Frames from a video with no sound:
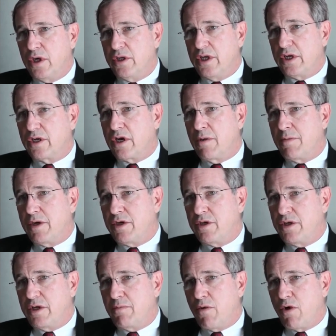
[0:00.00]
that come into
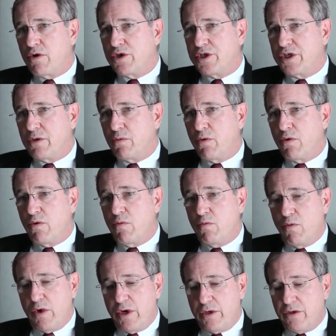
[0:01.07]
the emergency room
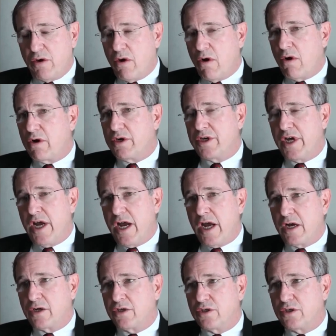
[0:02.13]
with heart
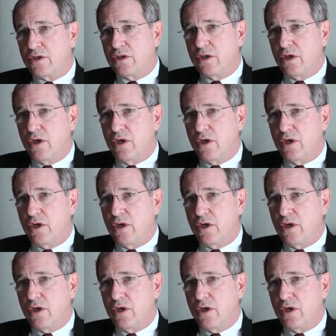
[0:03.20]
attacks,